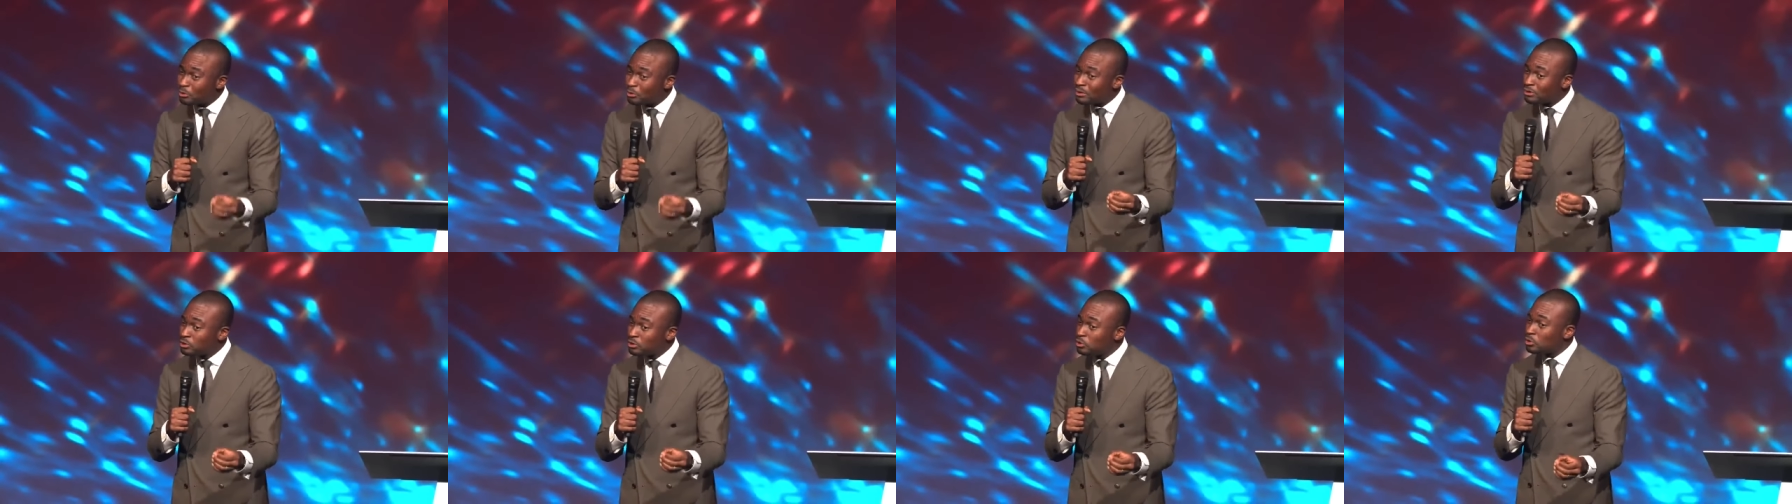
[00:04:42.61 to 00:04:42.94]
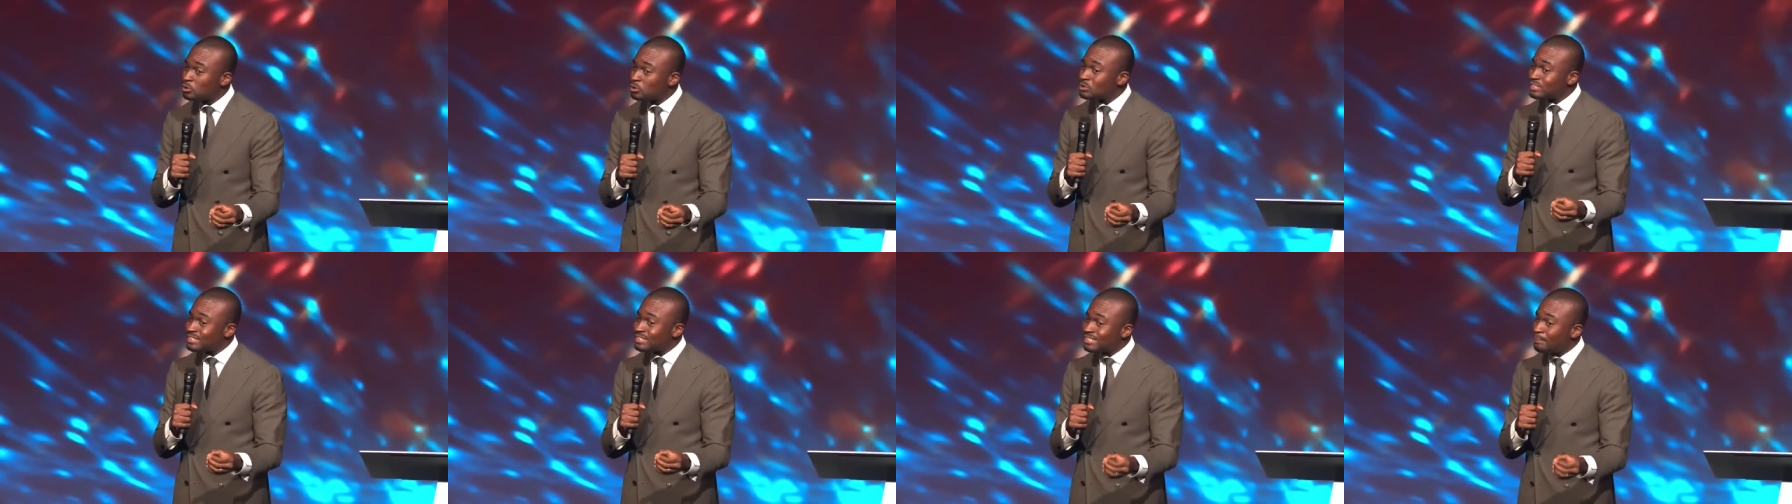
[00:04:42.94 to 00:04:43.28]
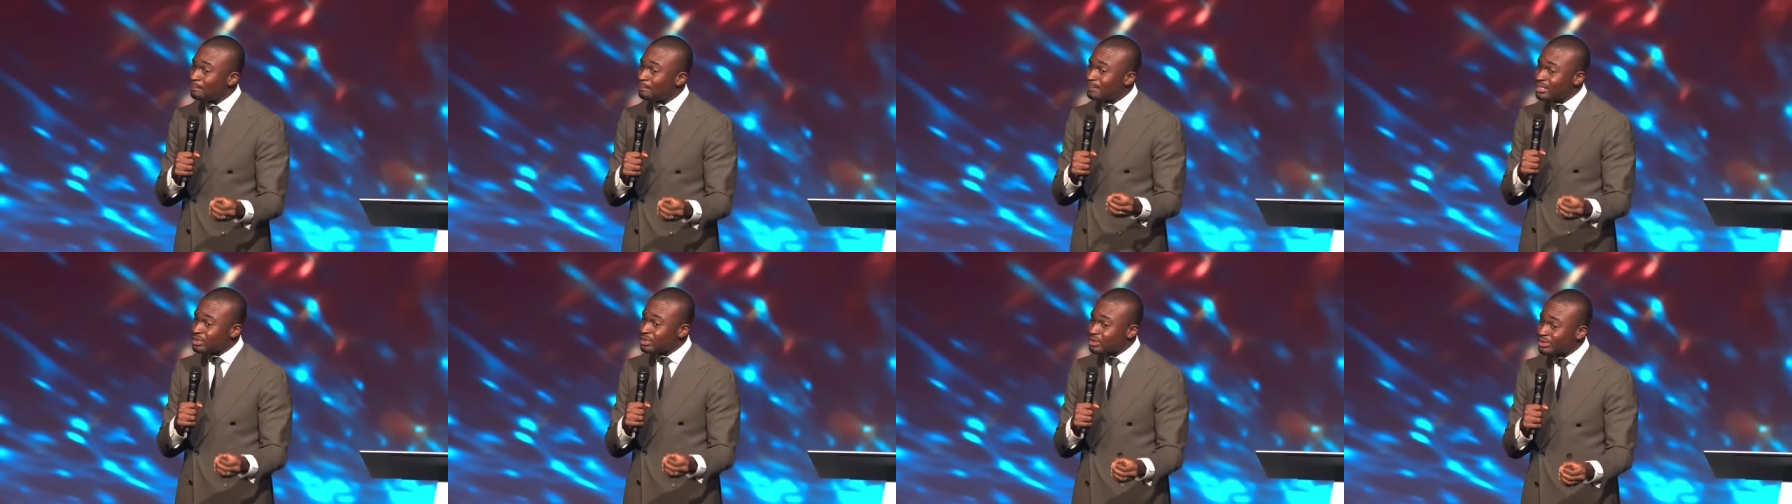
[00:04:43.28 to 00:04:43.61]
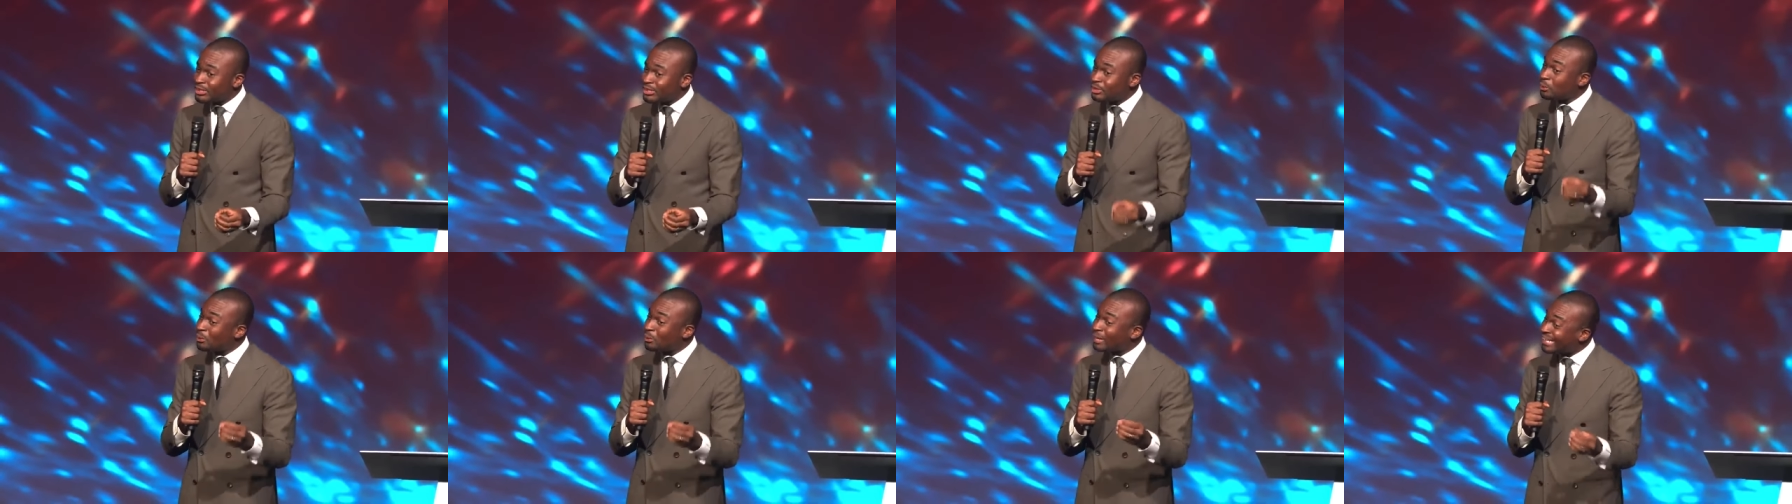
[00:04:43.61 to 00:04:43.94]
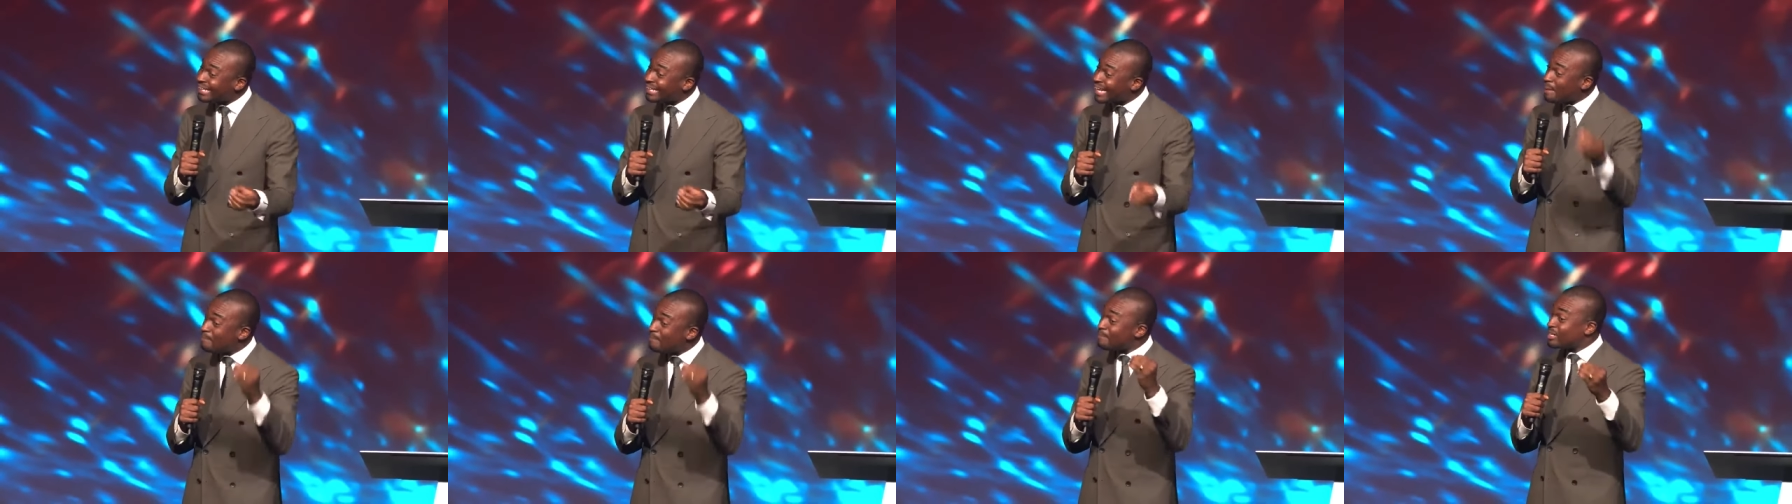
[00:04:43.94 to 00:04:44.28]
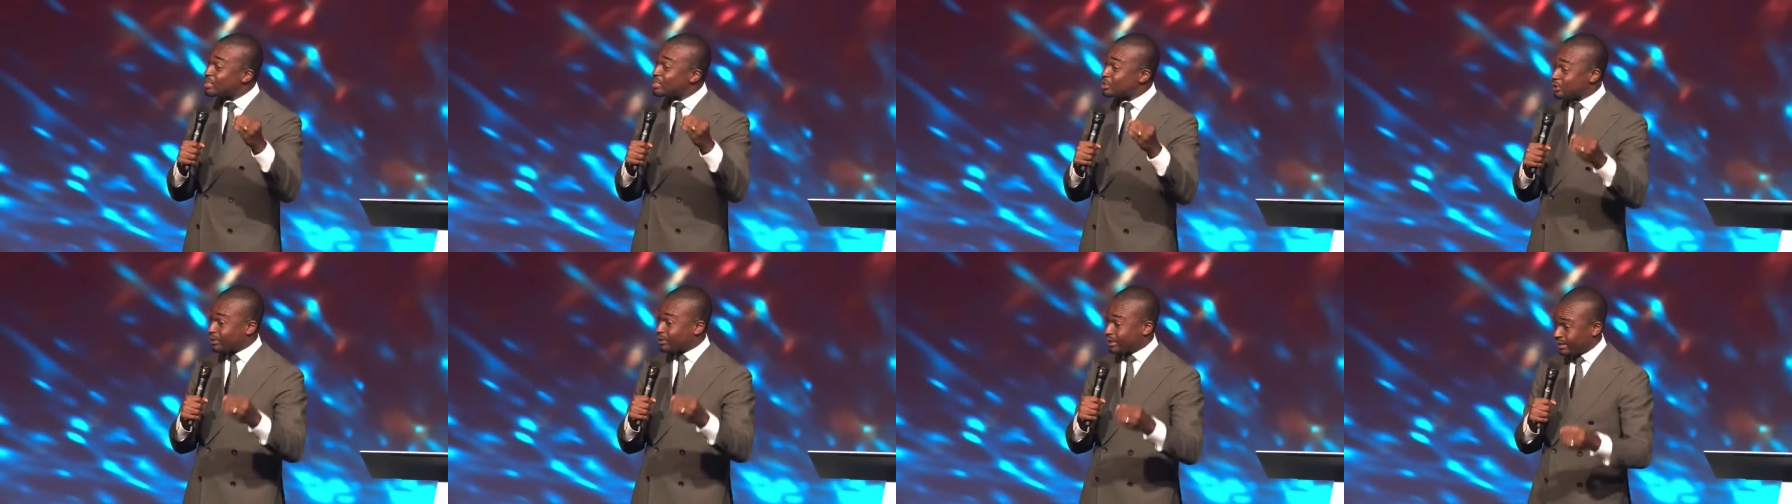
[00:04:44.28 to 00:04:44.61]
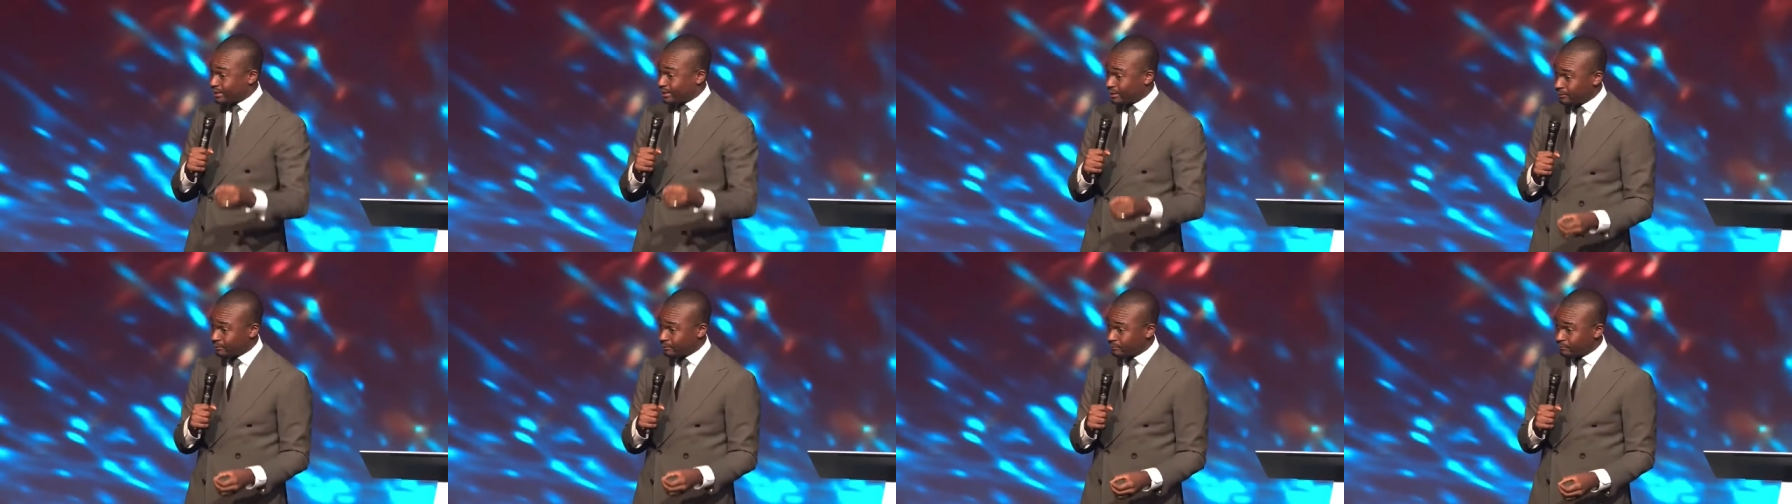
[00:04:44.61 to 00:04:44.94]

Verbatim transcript: You, you don't step a tree, you climb a tree.